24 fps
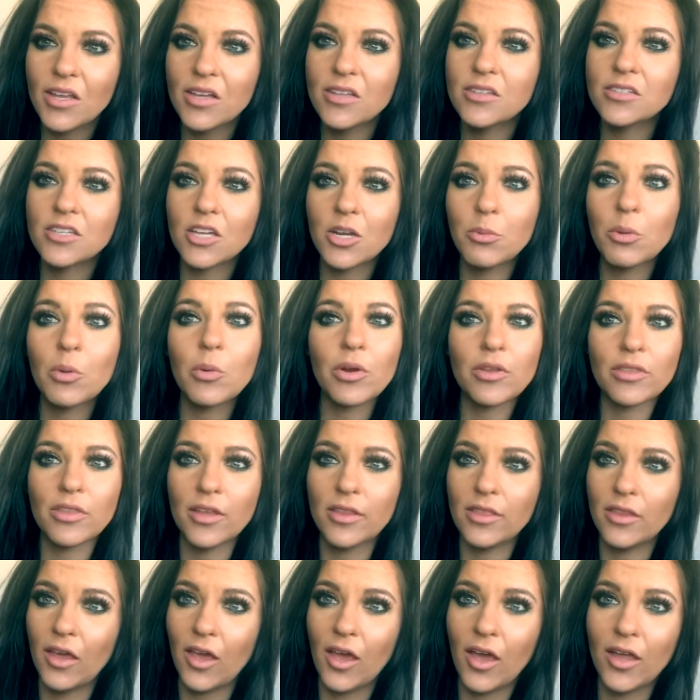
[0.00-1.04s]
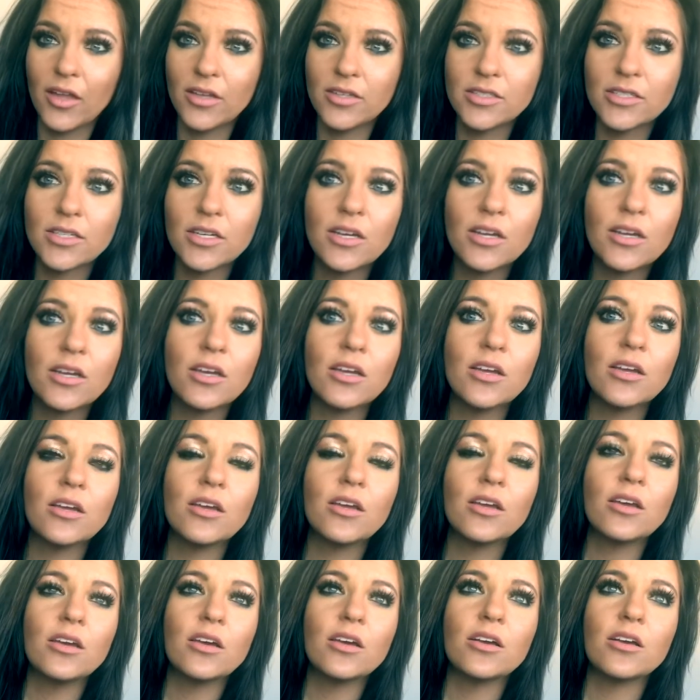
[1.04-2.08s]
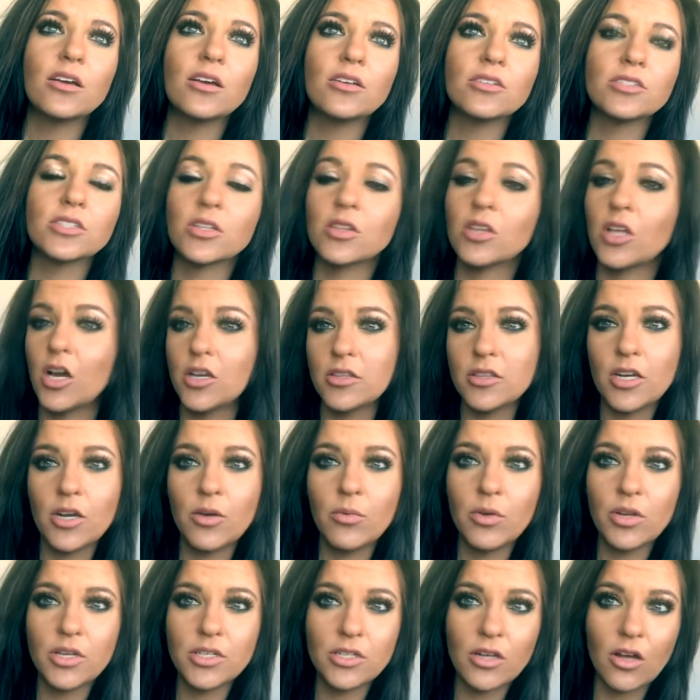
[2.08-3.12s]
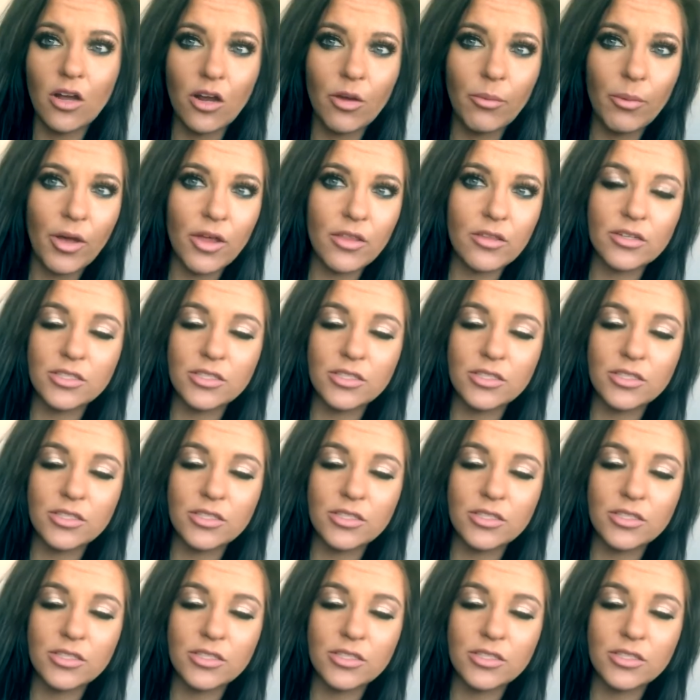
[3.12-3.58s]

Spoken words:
It's going to be worth it in the end. It's a lot that I want to talk about.